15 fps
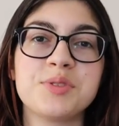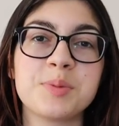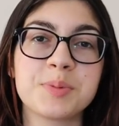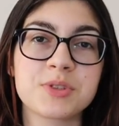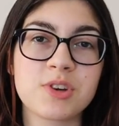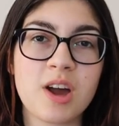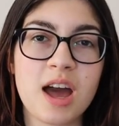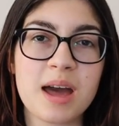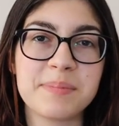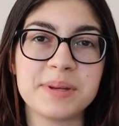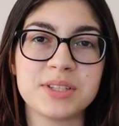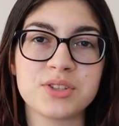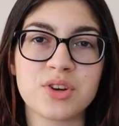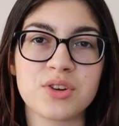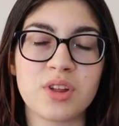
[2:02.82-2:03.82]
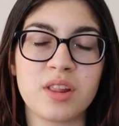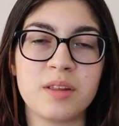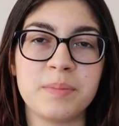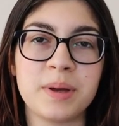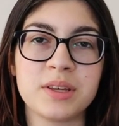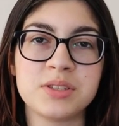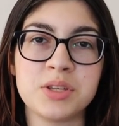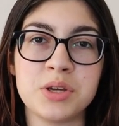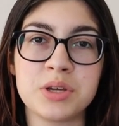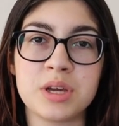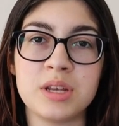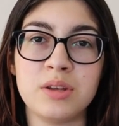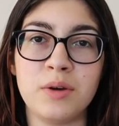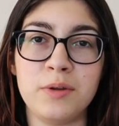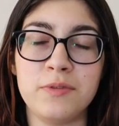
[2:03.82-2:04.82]
subscribe and turn on the bell so you
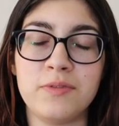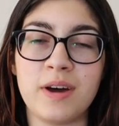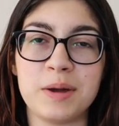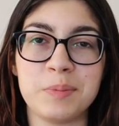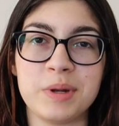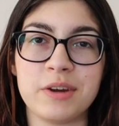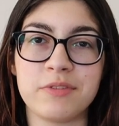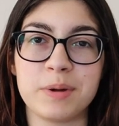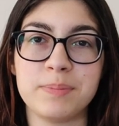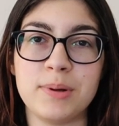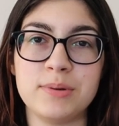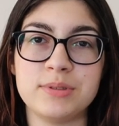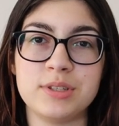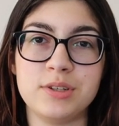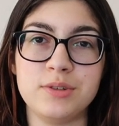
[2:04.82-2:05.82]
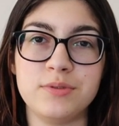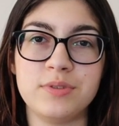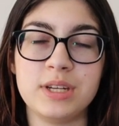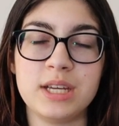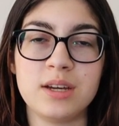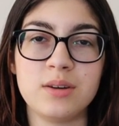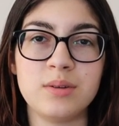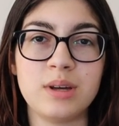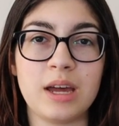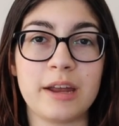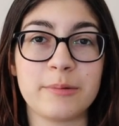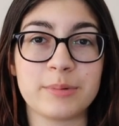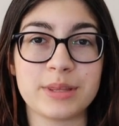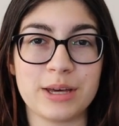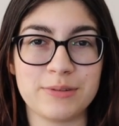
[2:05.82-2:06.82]
get notified whenever I post a new video.
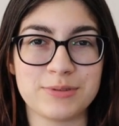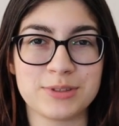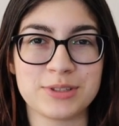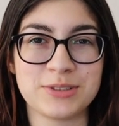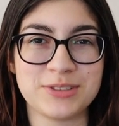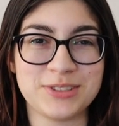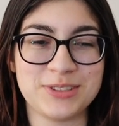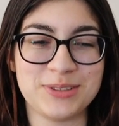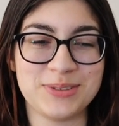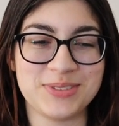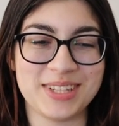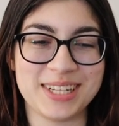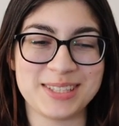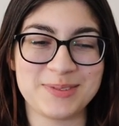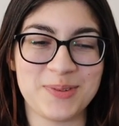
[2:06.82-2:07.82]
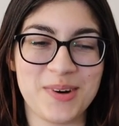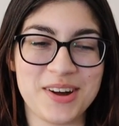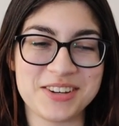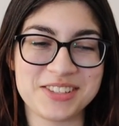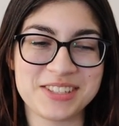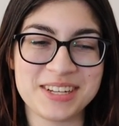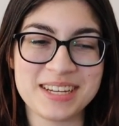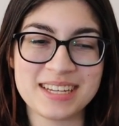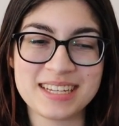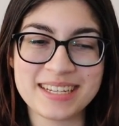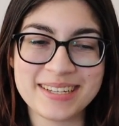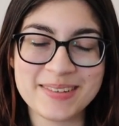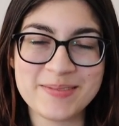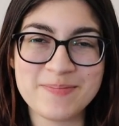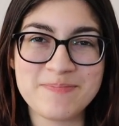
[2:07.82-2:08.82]
And without further ado, let's watch
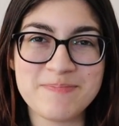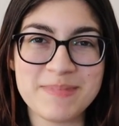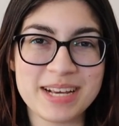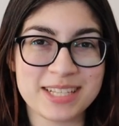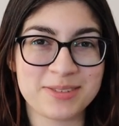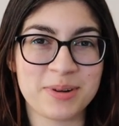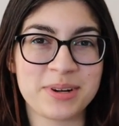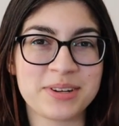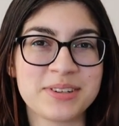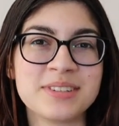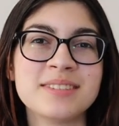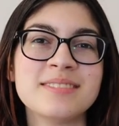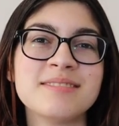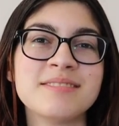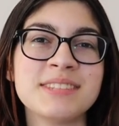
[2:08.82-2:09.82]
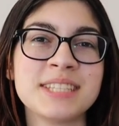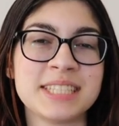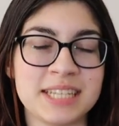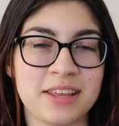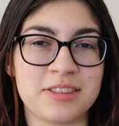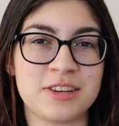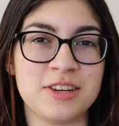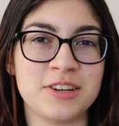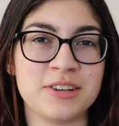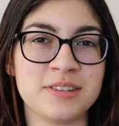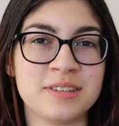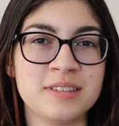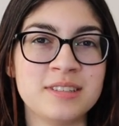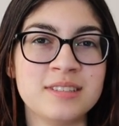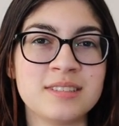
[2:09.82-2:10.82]
Maze Runner Death Cure.
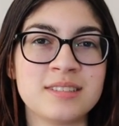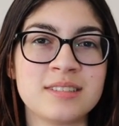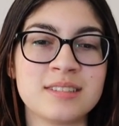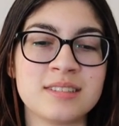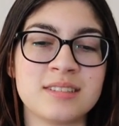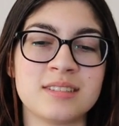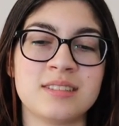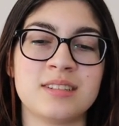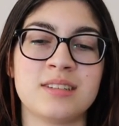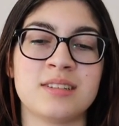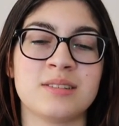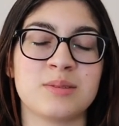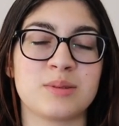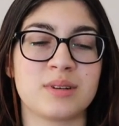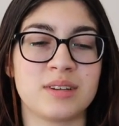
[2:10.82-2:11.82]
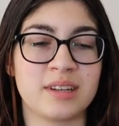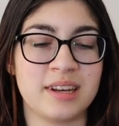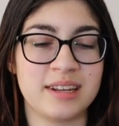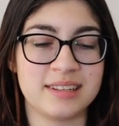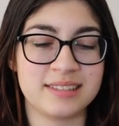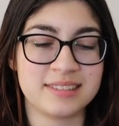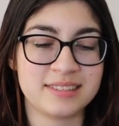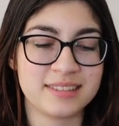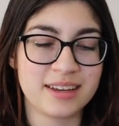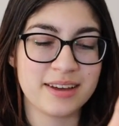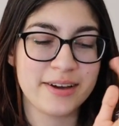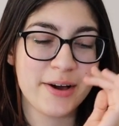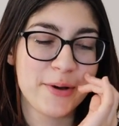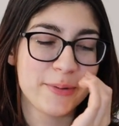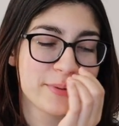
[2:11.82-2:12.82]
Oh, goodness.
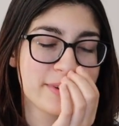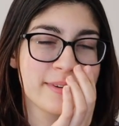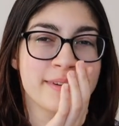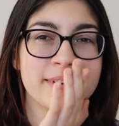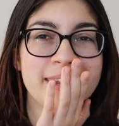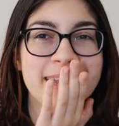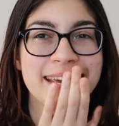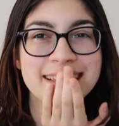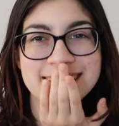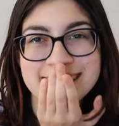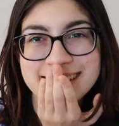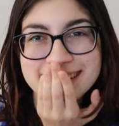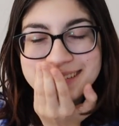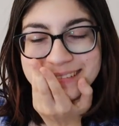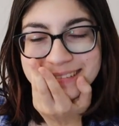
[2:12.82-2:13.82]
Oh, goodness.